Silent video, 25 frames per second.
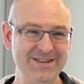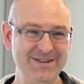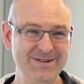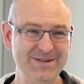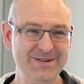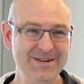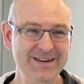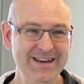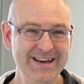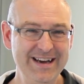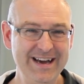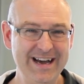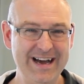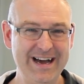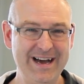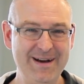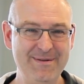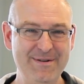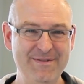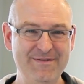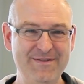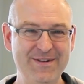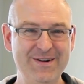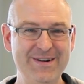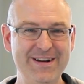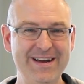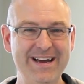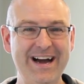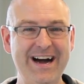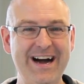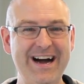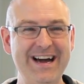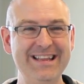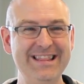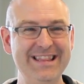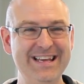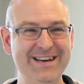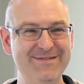to um, a very
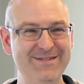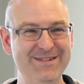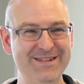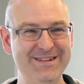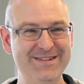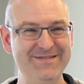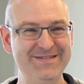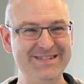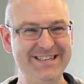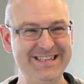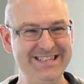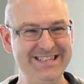high level of